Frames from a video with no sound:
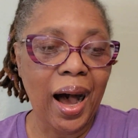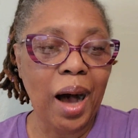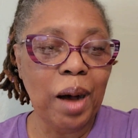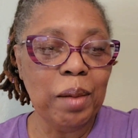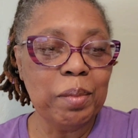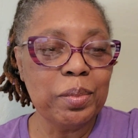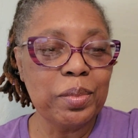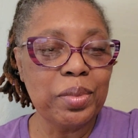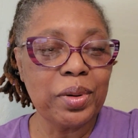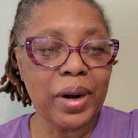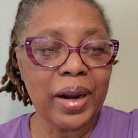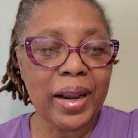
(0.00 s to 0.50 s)

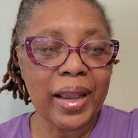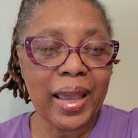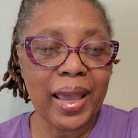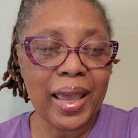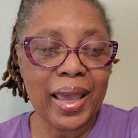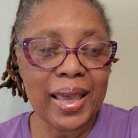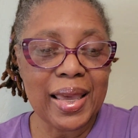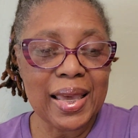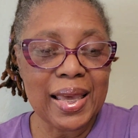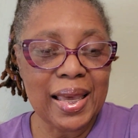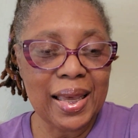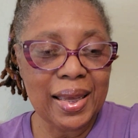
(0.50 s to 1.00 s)

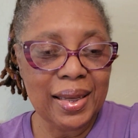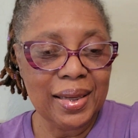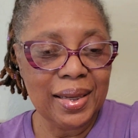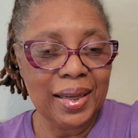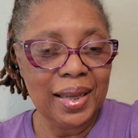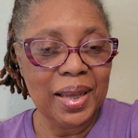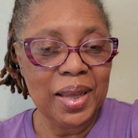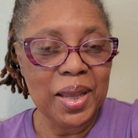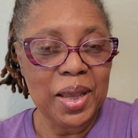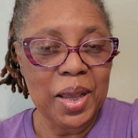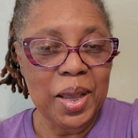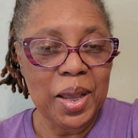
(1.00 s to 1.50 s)
ombre,
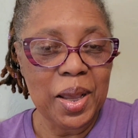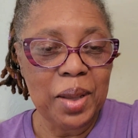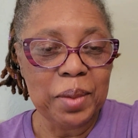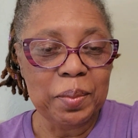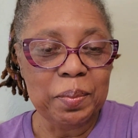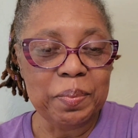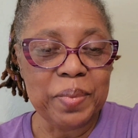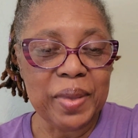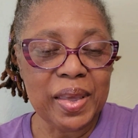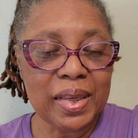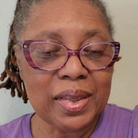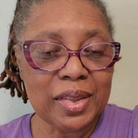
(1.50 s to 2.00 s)

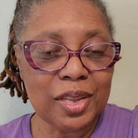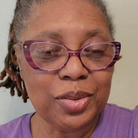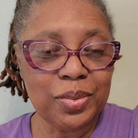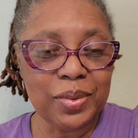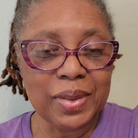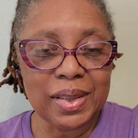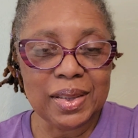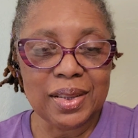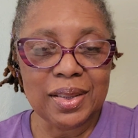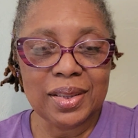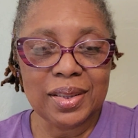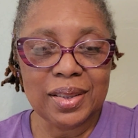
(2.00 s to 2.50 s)
big
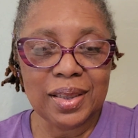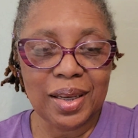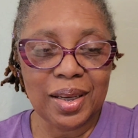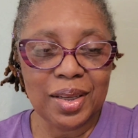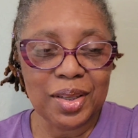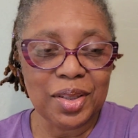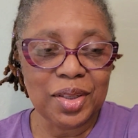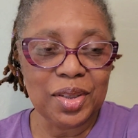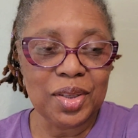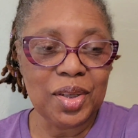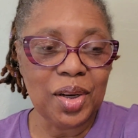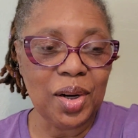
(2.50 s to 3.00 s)
twist
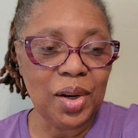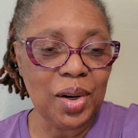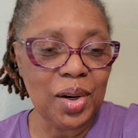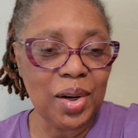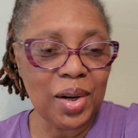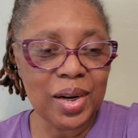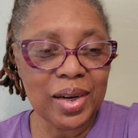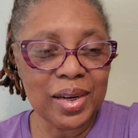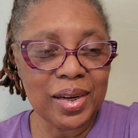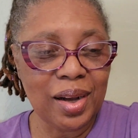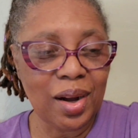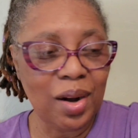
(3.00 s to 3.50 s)

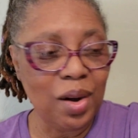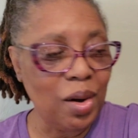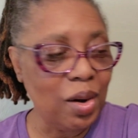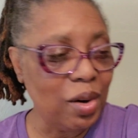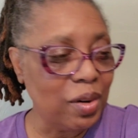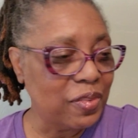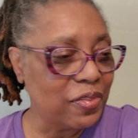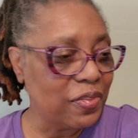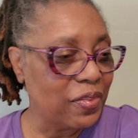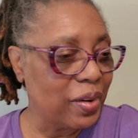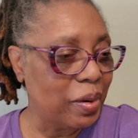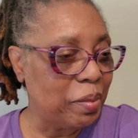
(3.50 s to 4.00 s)
yarn
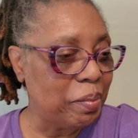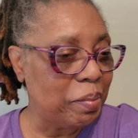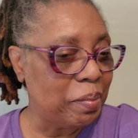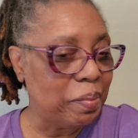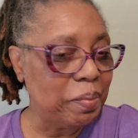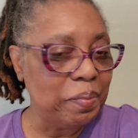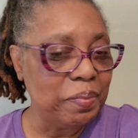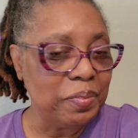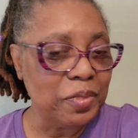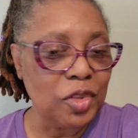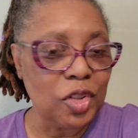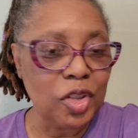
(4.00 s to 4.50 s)
haul
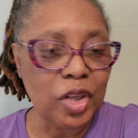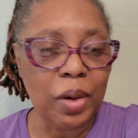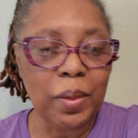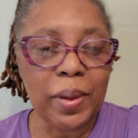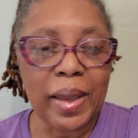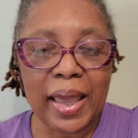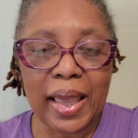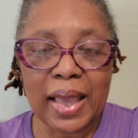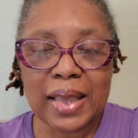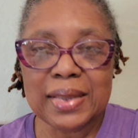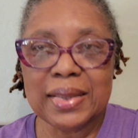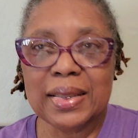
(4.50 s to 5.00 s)
from
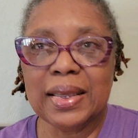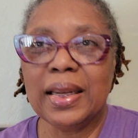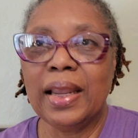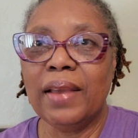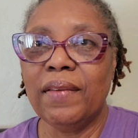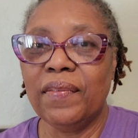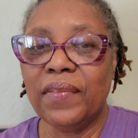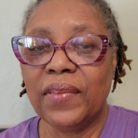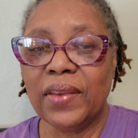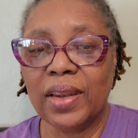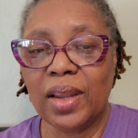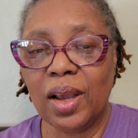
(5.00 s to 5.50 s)
Joann's. And
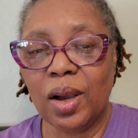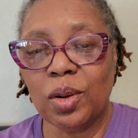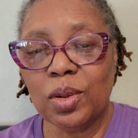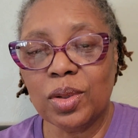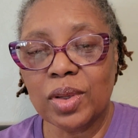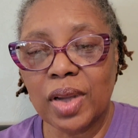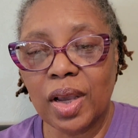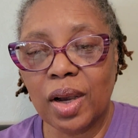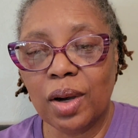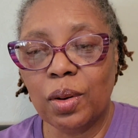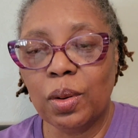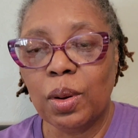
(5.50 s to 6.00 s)
if you
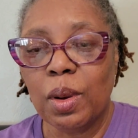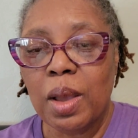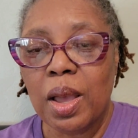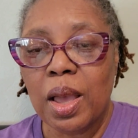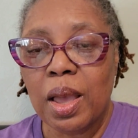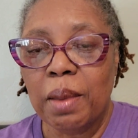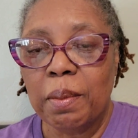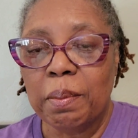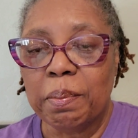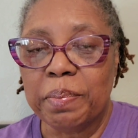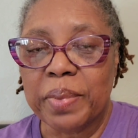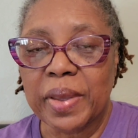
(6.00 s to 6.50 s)
don't know,
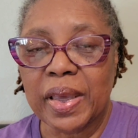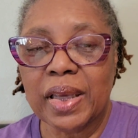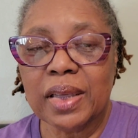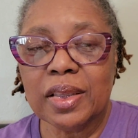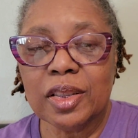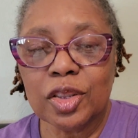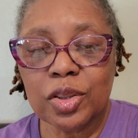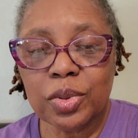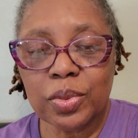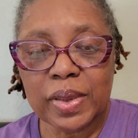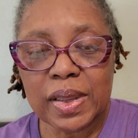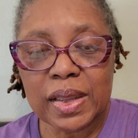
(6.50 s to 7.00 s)

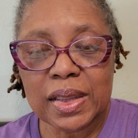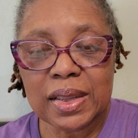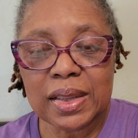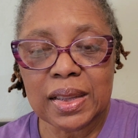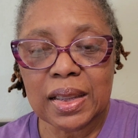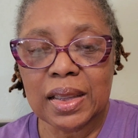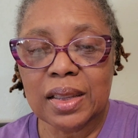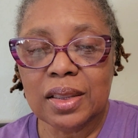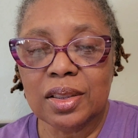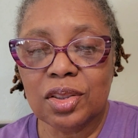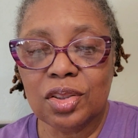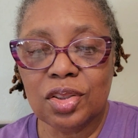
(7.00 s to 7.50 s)
big
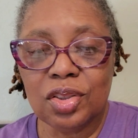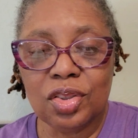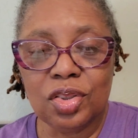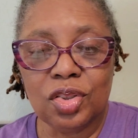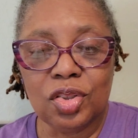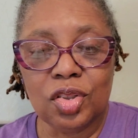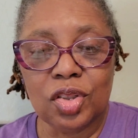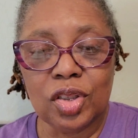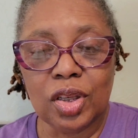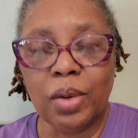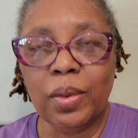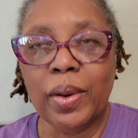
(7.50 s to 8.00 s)
twist is
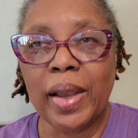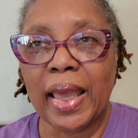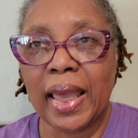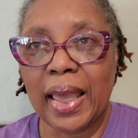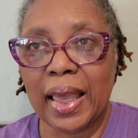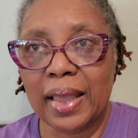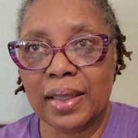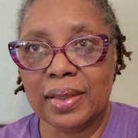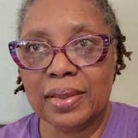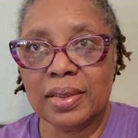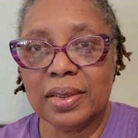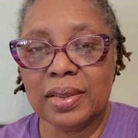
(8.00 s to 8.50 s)

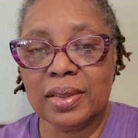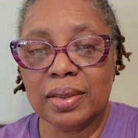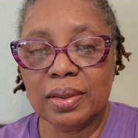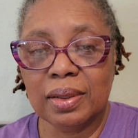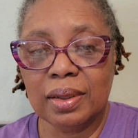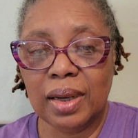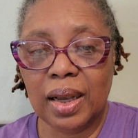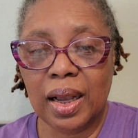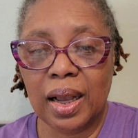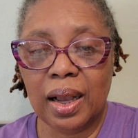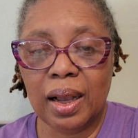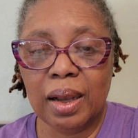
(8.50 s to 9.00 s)
Joann's
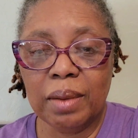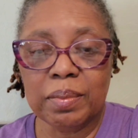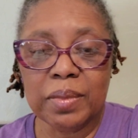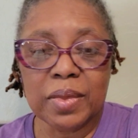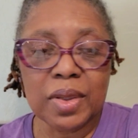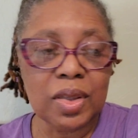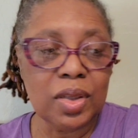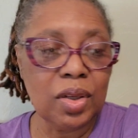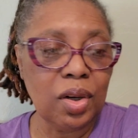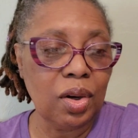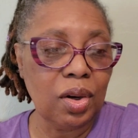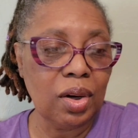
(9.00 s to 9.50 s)

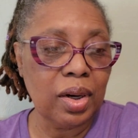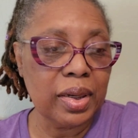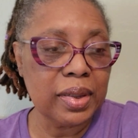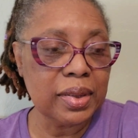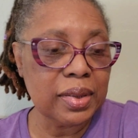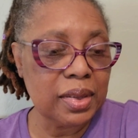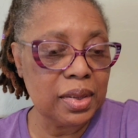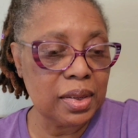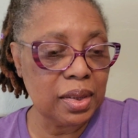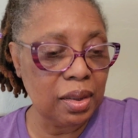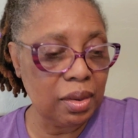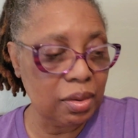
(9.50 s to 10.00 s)

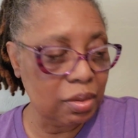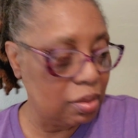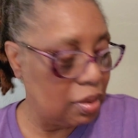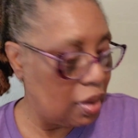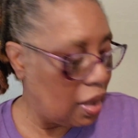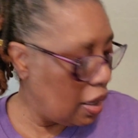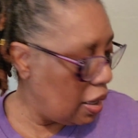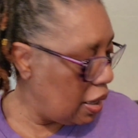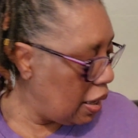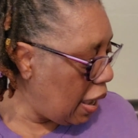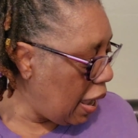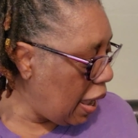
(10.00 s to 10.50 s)
yarn. So
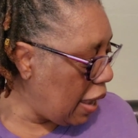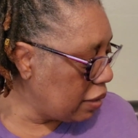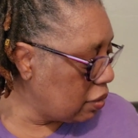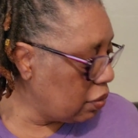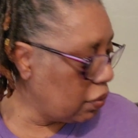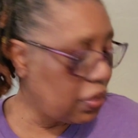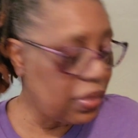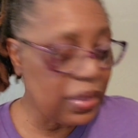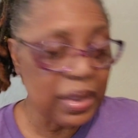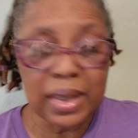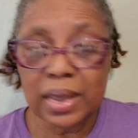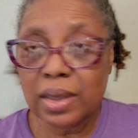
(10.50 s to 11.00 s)
I
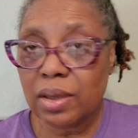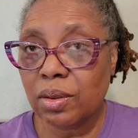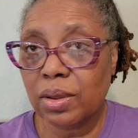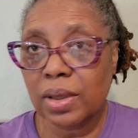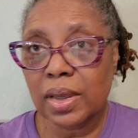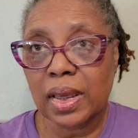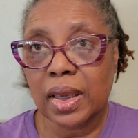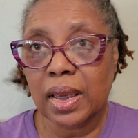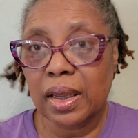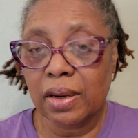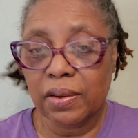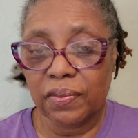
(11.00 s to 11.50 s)
don't think you
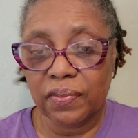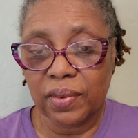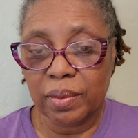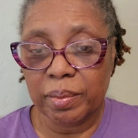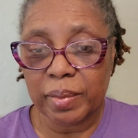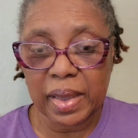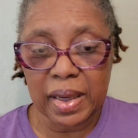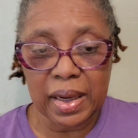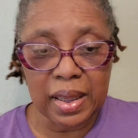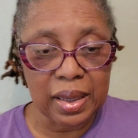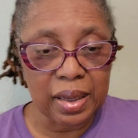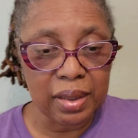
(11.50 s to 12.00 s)
can get it
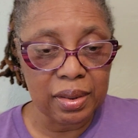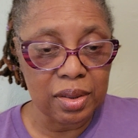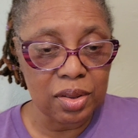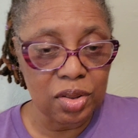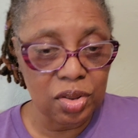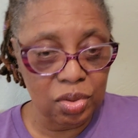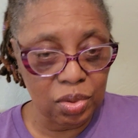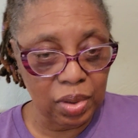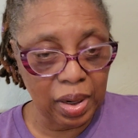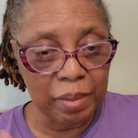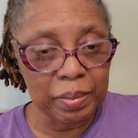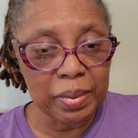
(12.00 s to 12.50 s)
from any other
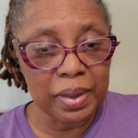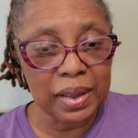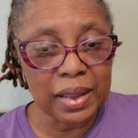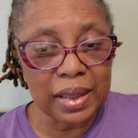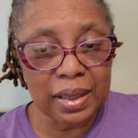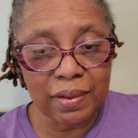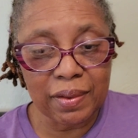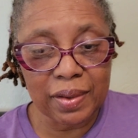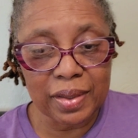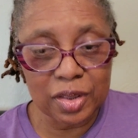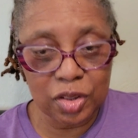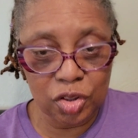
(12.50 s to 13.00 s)
store. I
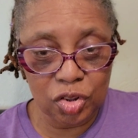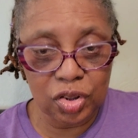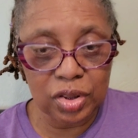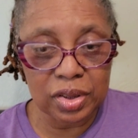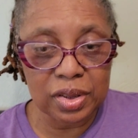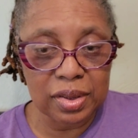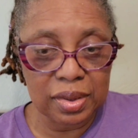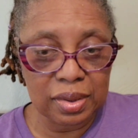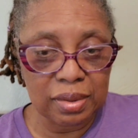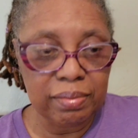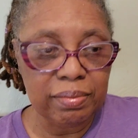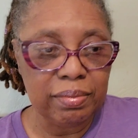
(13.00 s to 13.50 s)
believe it's
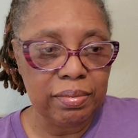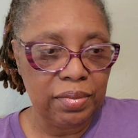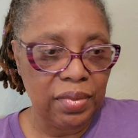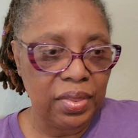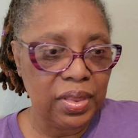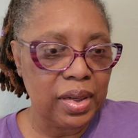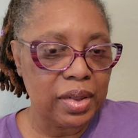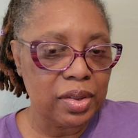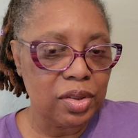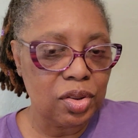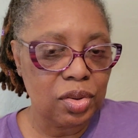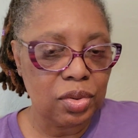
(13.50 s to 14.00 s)
just
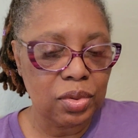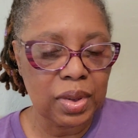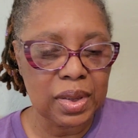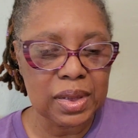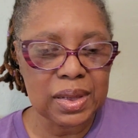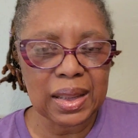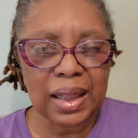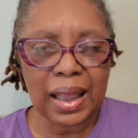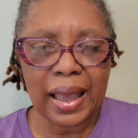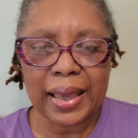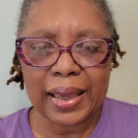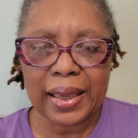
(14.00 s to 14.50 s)
their
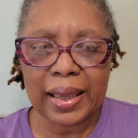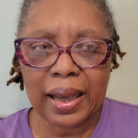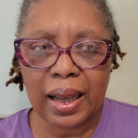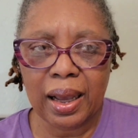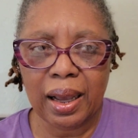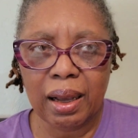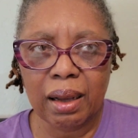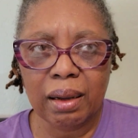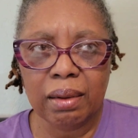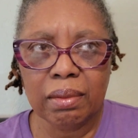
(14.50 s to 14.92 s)
stores, like